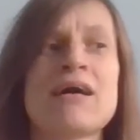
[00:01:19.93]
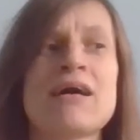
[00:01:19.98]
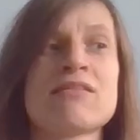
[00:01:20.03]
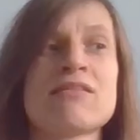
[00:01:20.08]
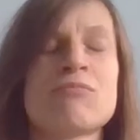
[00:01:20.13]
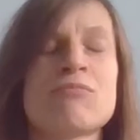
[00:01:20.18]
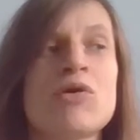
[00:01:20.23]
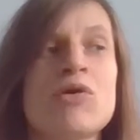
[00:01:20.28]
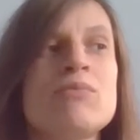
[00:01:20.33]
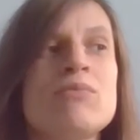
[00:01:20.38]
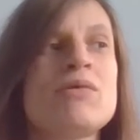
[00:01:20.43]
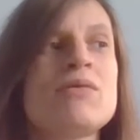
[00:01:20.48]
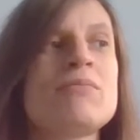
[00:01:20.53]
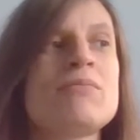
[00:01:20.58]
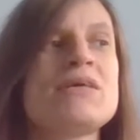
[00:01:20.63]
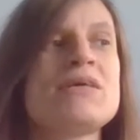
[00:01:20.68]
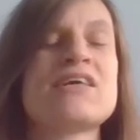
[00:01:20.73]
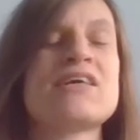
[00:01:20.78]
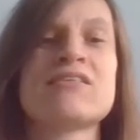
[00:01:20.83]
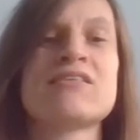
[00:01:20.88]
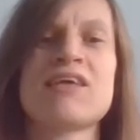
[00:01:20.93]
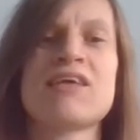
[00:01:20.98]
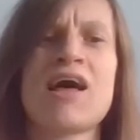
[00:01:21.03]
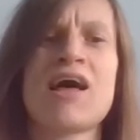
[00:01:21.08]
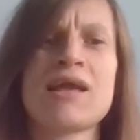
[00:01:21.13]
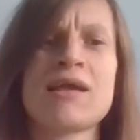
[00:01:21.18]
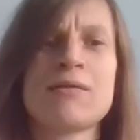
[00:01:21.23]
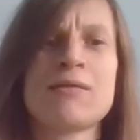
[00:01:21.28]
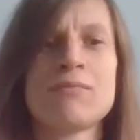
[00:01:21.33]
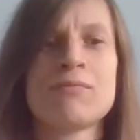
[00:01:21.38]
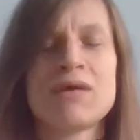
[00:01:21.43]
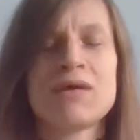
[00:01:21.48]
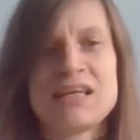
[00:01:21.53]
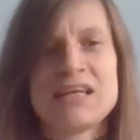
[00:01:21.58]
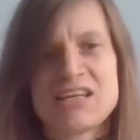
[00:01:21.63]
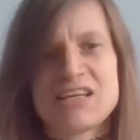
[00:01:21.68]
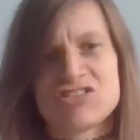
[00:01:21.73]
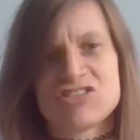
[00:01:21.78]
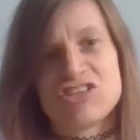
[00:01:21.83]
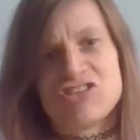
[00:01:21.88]
at the moment because I'm
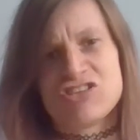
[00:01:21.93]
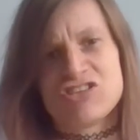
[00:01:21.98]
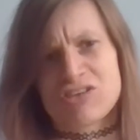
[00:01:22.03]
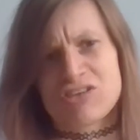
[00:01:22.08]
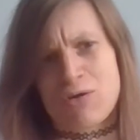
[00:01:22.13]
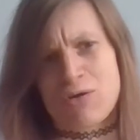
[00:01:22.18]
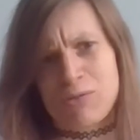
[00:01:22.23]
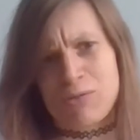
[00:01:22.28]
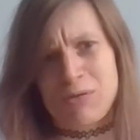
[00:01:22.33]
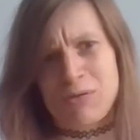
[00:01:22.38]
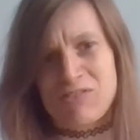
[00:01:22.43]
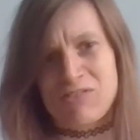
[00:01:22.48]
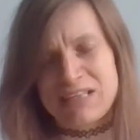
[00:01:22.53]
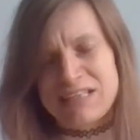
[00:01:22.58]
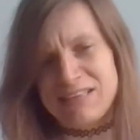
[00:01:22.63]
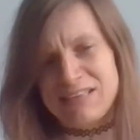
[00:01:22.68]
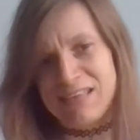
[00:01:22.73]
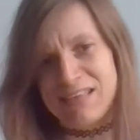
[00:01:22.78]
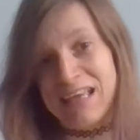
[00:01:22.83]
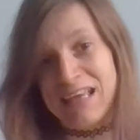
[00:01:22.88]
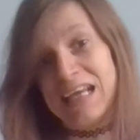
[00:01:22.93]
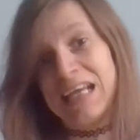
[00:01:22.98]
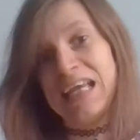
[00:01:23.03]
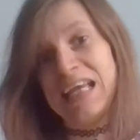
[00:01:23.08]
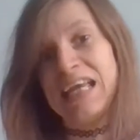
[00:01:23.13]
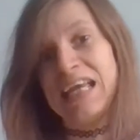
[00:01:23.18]
initially just going to be releasing it